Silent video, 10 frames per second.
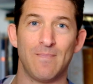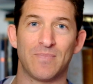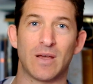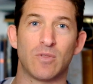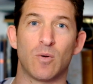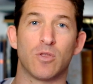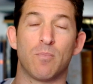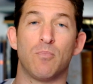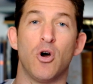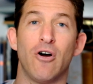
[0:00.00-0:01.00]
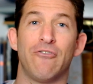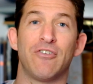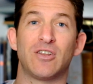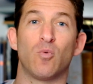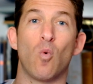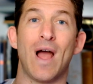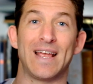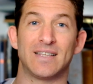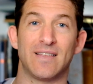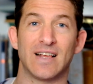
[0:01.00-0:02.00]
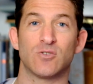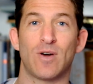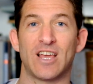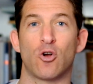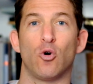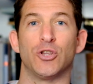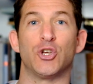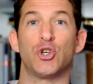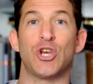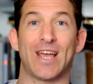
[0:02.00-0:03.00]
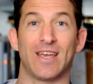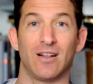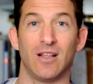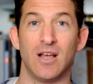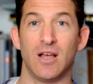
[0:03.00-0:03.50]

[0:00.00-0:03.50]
the perfect weight, and that's why they're called a shekel.